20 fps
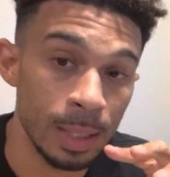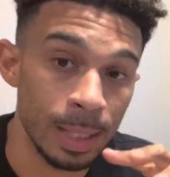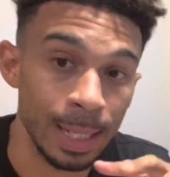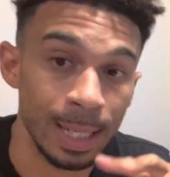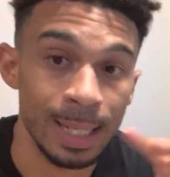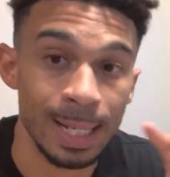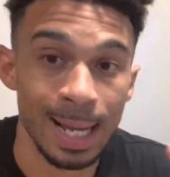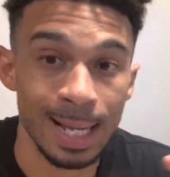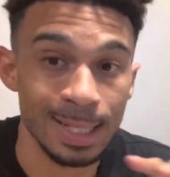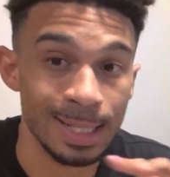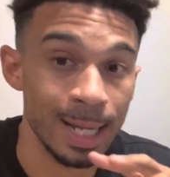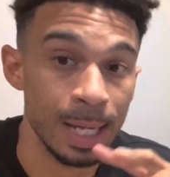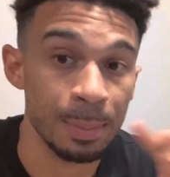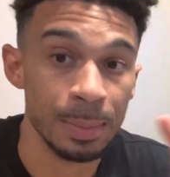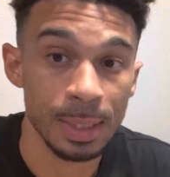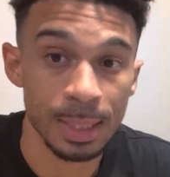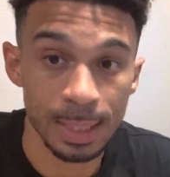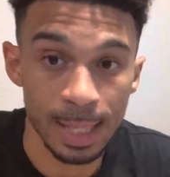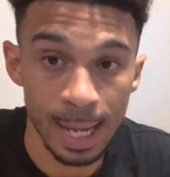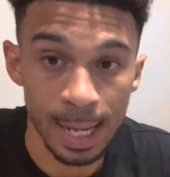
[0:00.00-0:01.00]
nighttime
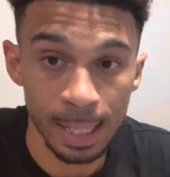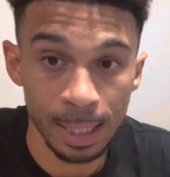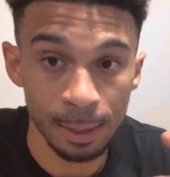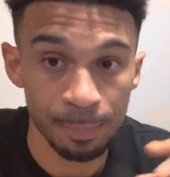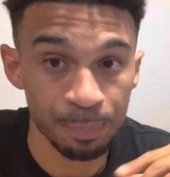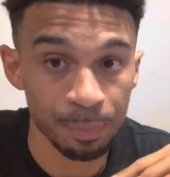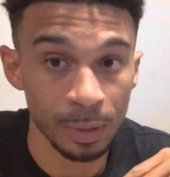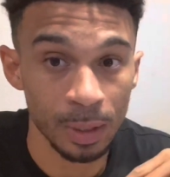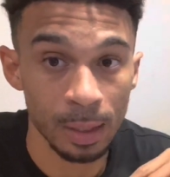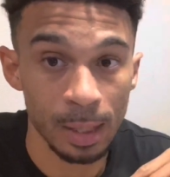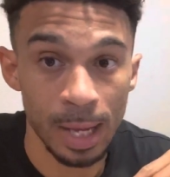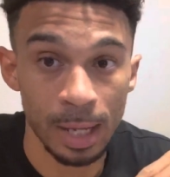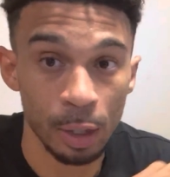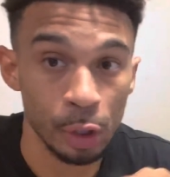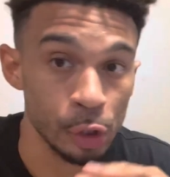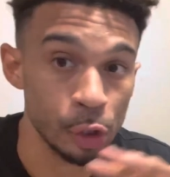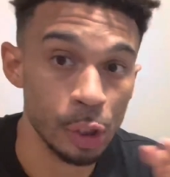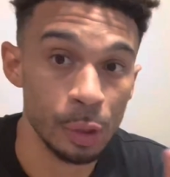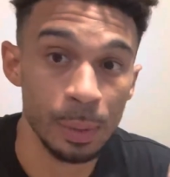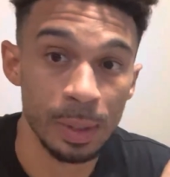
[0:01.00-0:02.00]
snack, and I'll
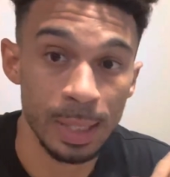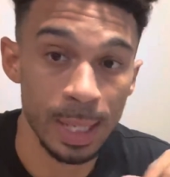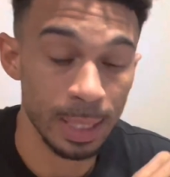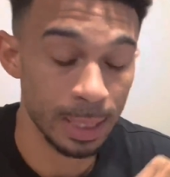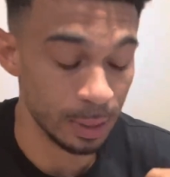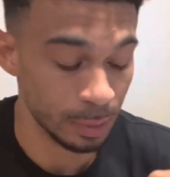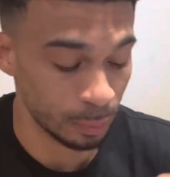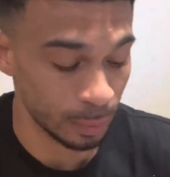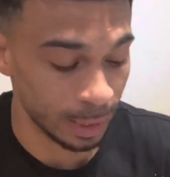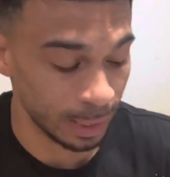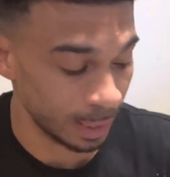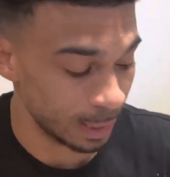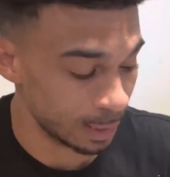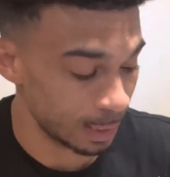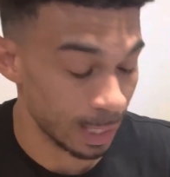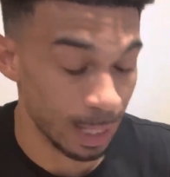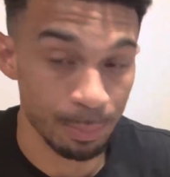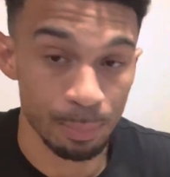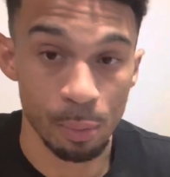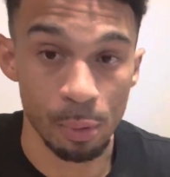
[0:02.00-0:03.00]
show you what that is when I get to
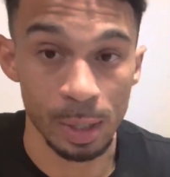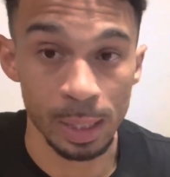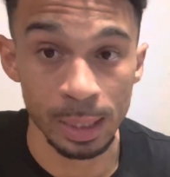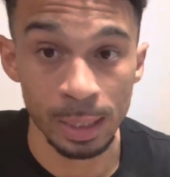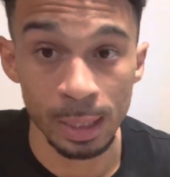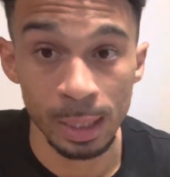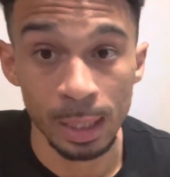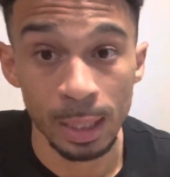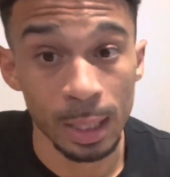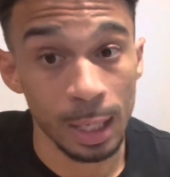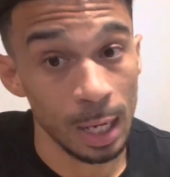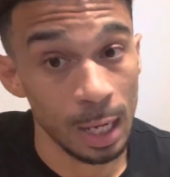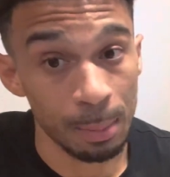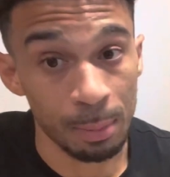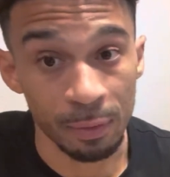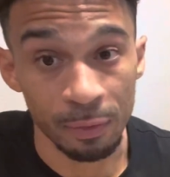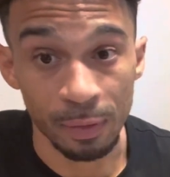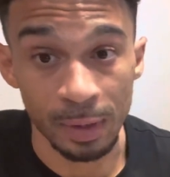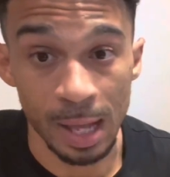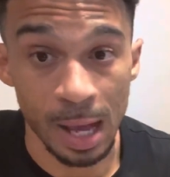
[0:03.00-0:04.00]
that point. But
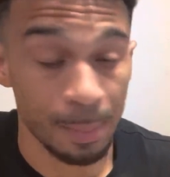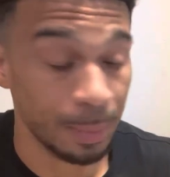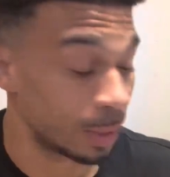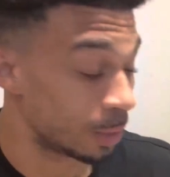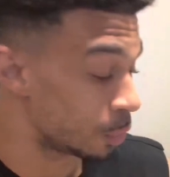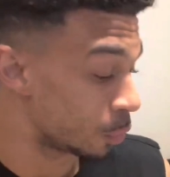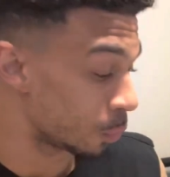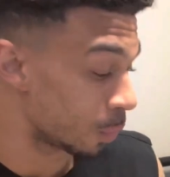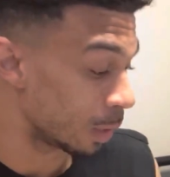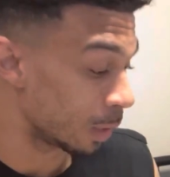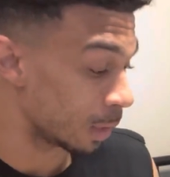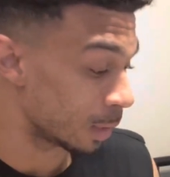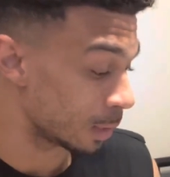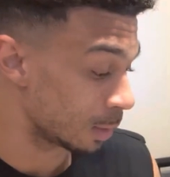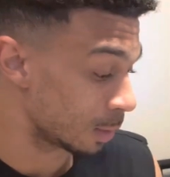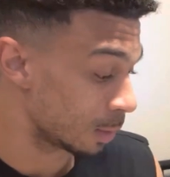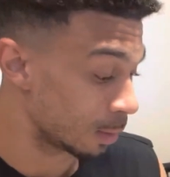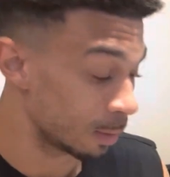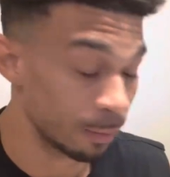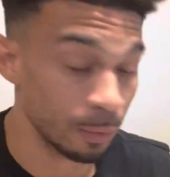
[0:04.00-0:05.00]
for now, I'm gonna enjoy
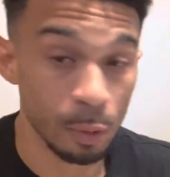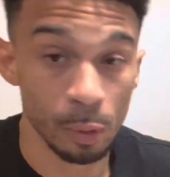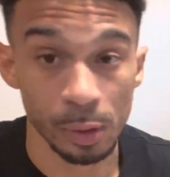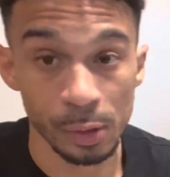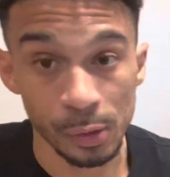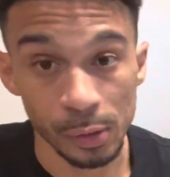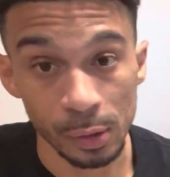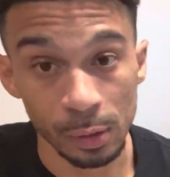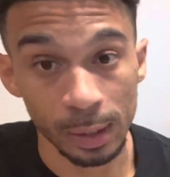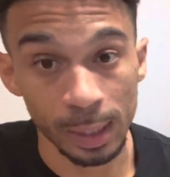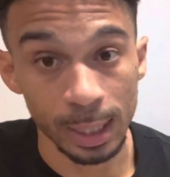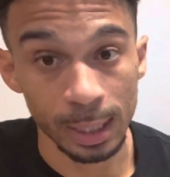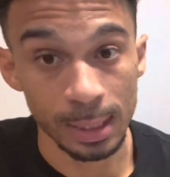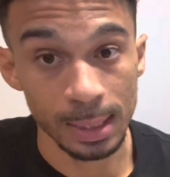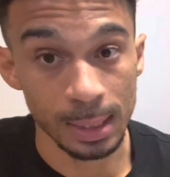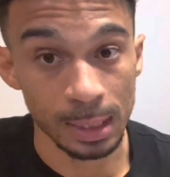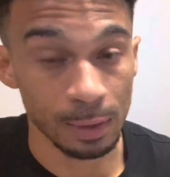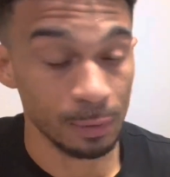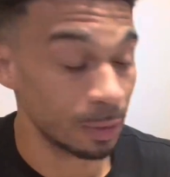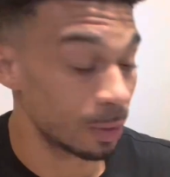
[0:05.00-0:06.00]
this. Of course, you know, I got a
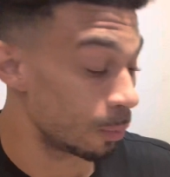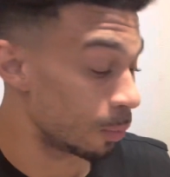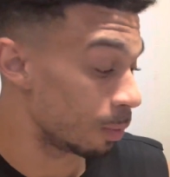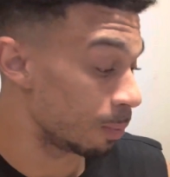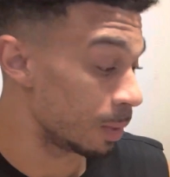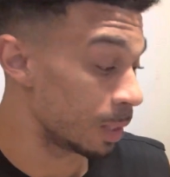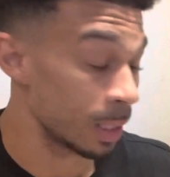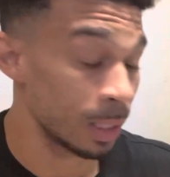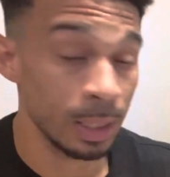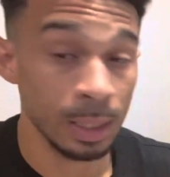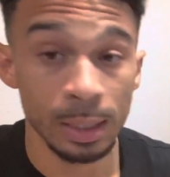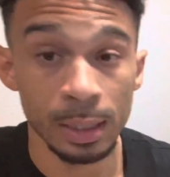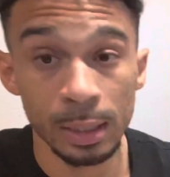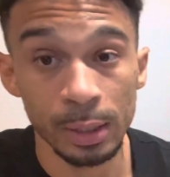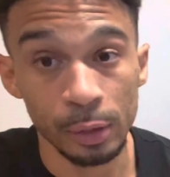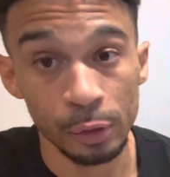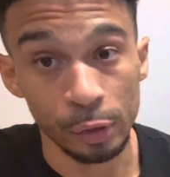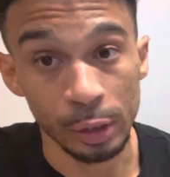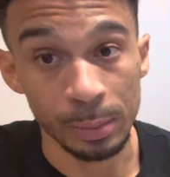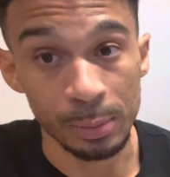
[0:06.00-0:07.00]
Zevia with me,
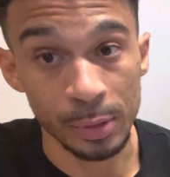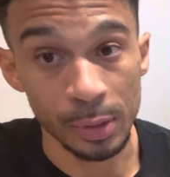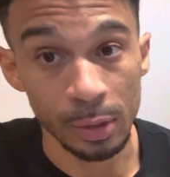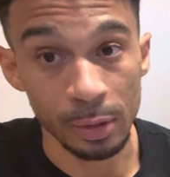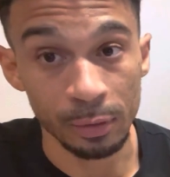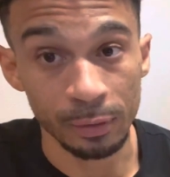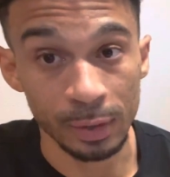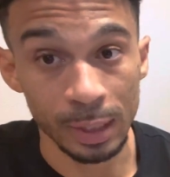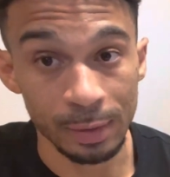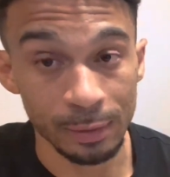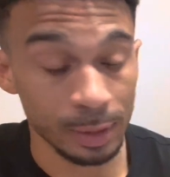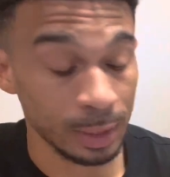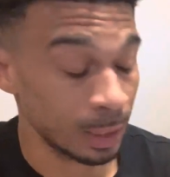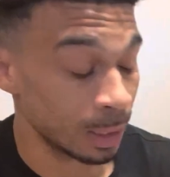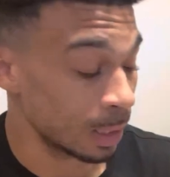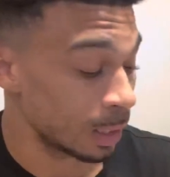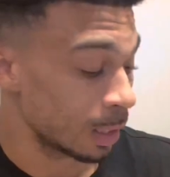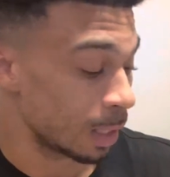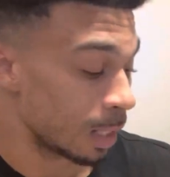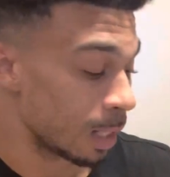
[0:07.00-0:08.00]
cream soda flavor.
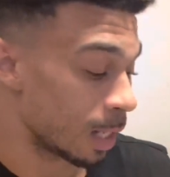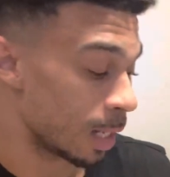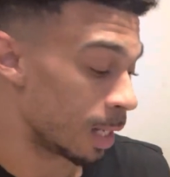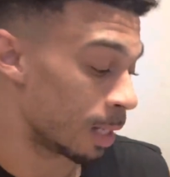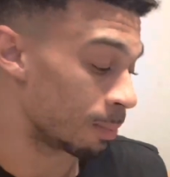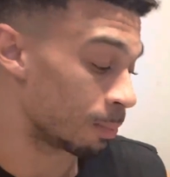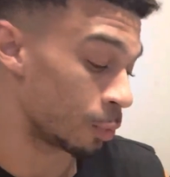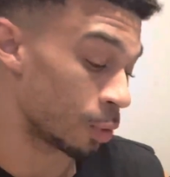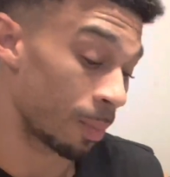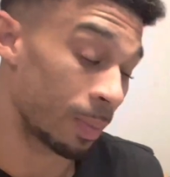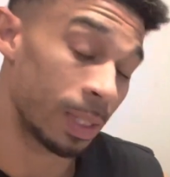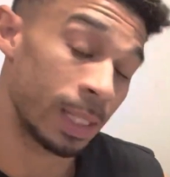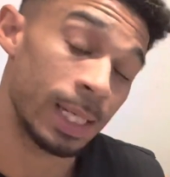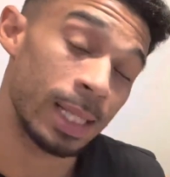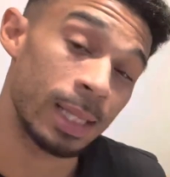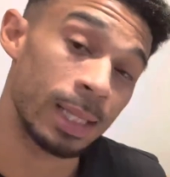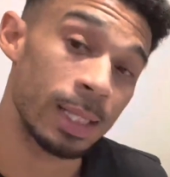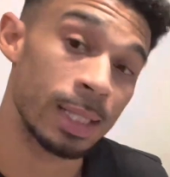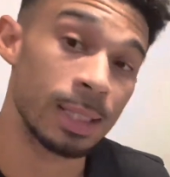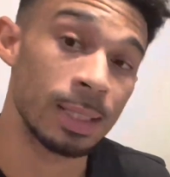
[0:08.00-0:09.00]
So I'm gonna
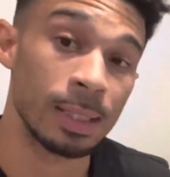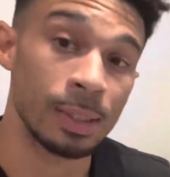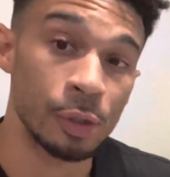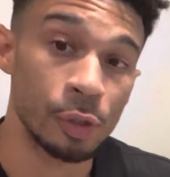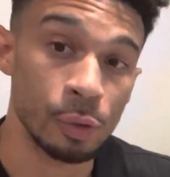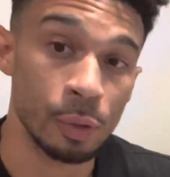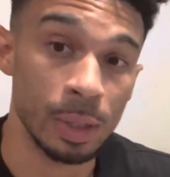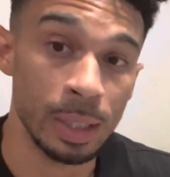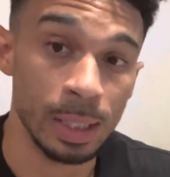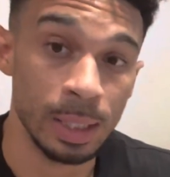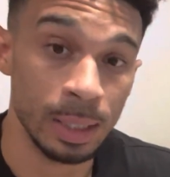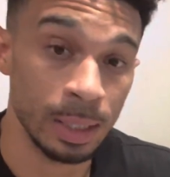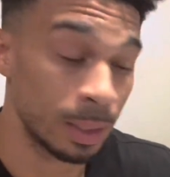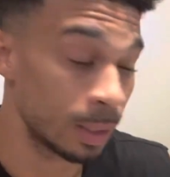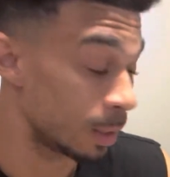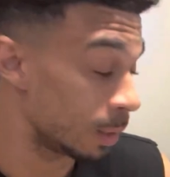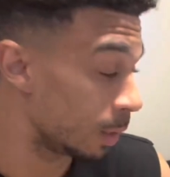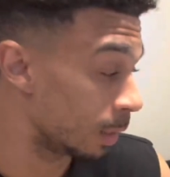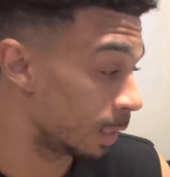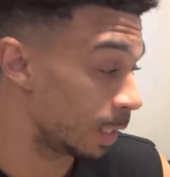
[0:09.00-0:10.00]
eat this, enjoy it,
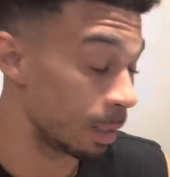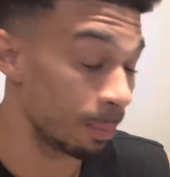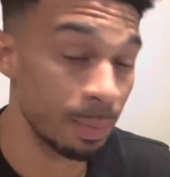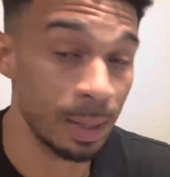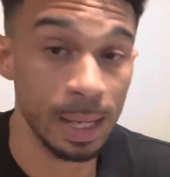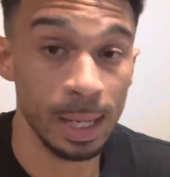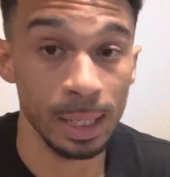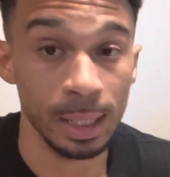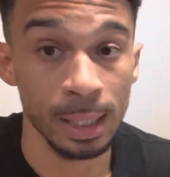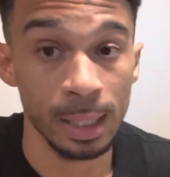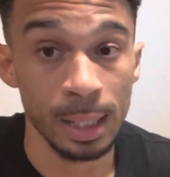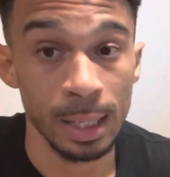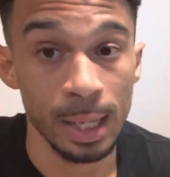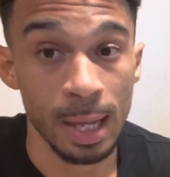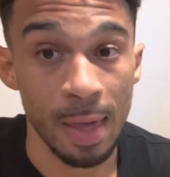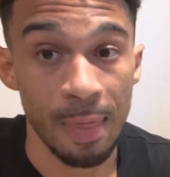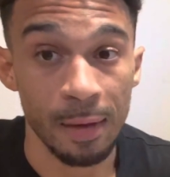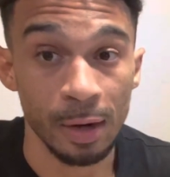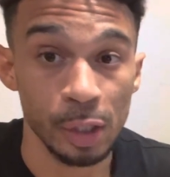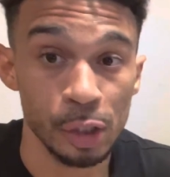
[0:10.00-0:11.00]
kick back,
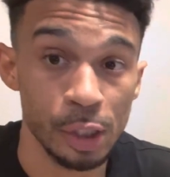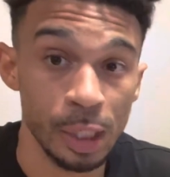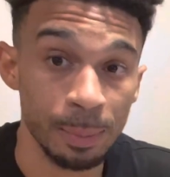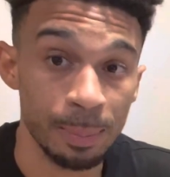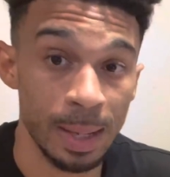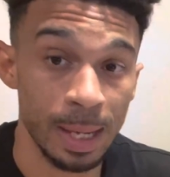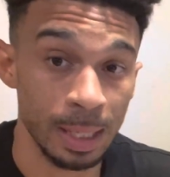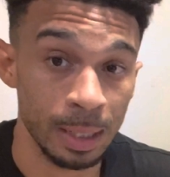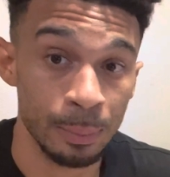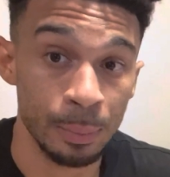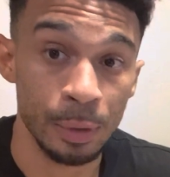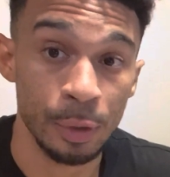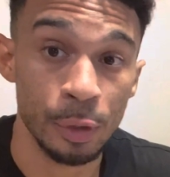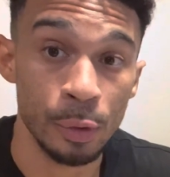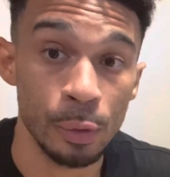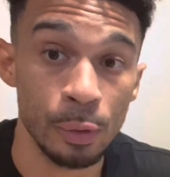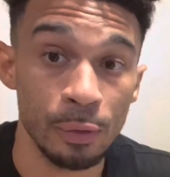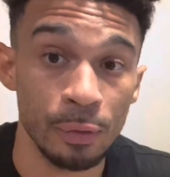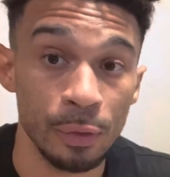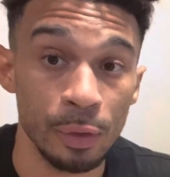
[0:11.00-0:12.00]
and then I'll check back in with
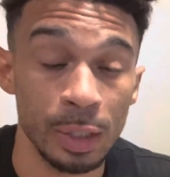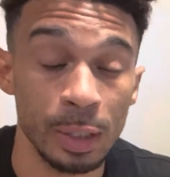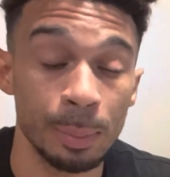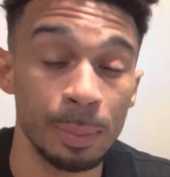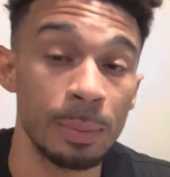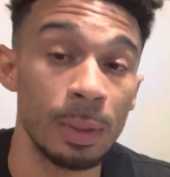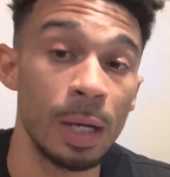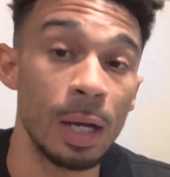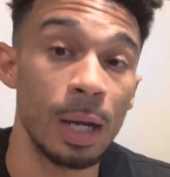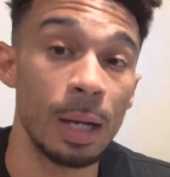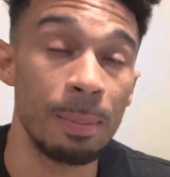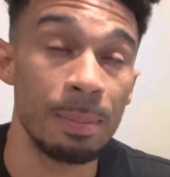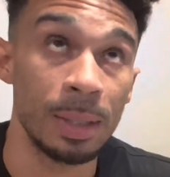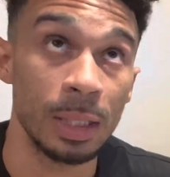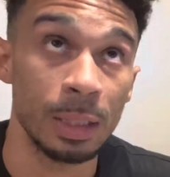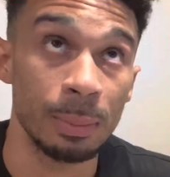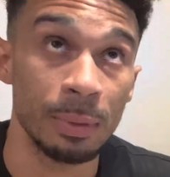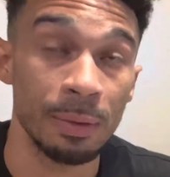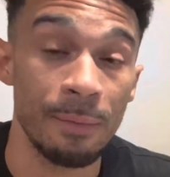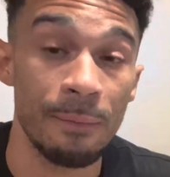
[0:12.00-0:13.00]
you for meal
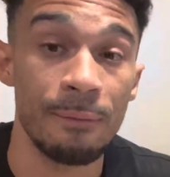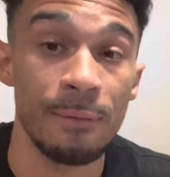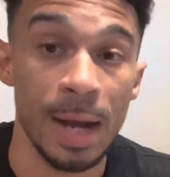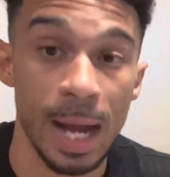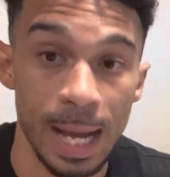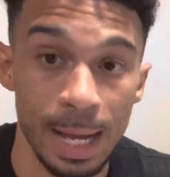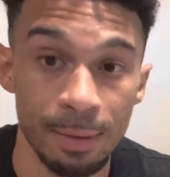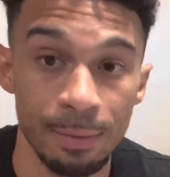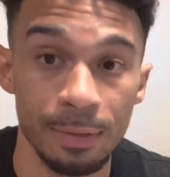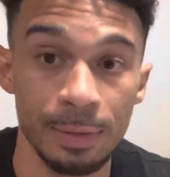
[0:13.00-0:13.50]
number 5.